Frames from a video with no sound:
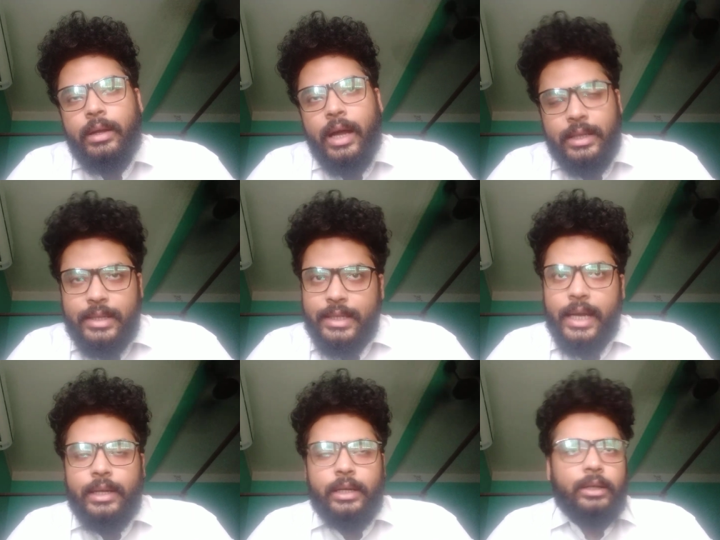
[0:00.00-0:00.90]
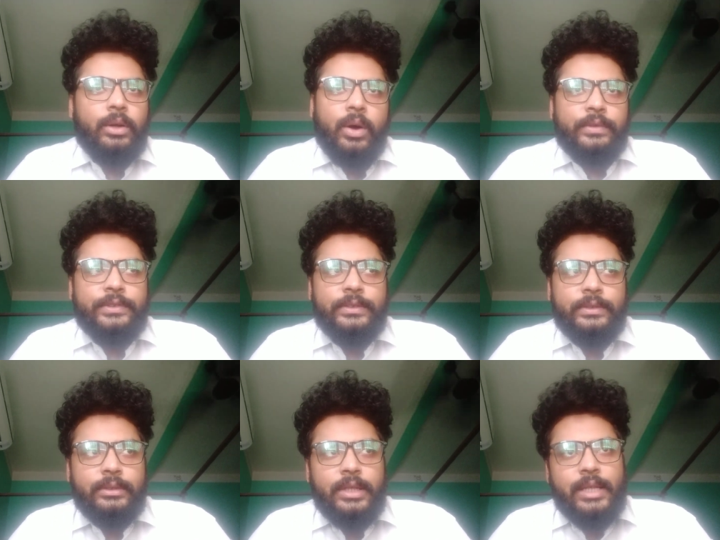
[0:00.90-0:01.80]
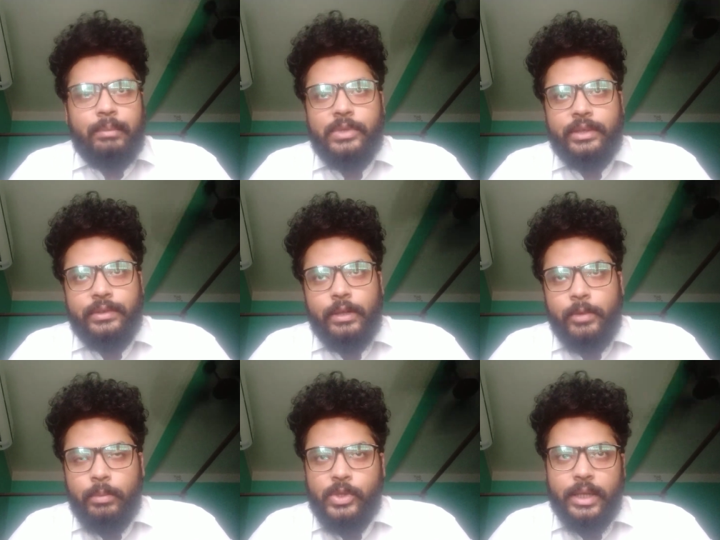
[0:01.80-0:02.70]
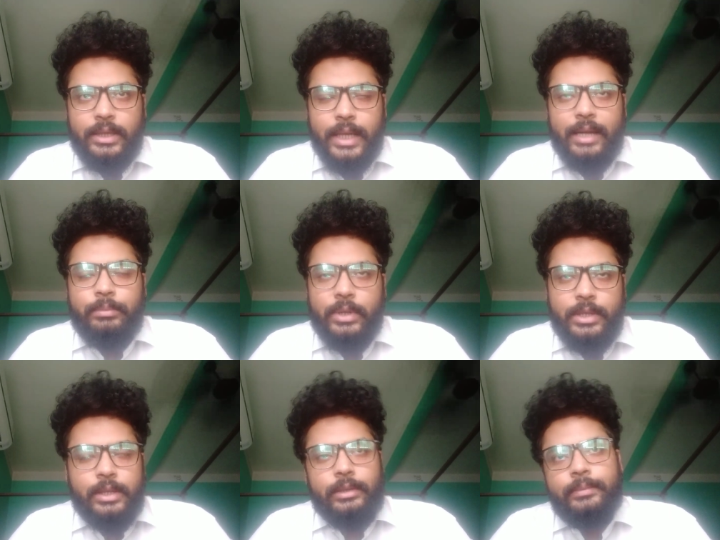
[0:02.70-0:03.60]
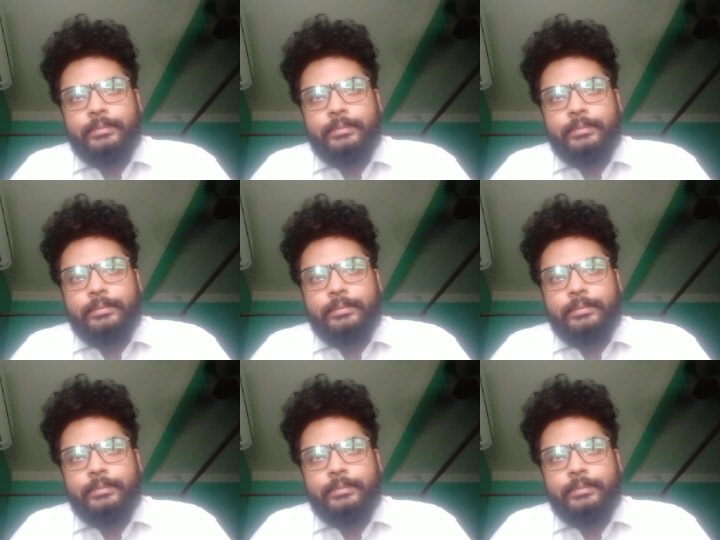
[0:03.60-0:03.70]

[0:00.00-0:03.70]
understanding of the subject verb object and person